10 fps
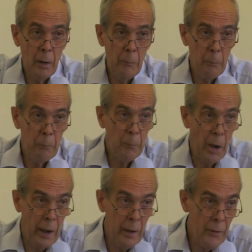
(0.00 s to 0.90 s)

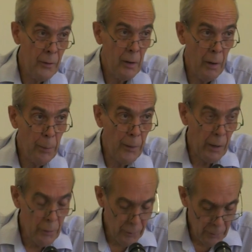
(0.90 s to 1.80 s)
comprised
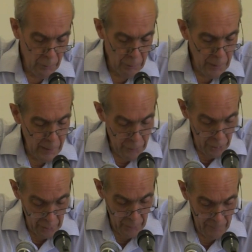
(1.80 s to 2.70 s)
1,000
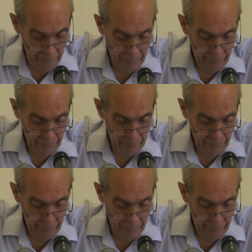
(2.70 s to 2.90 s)
villages.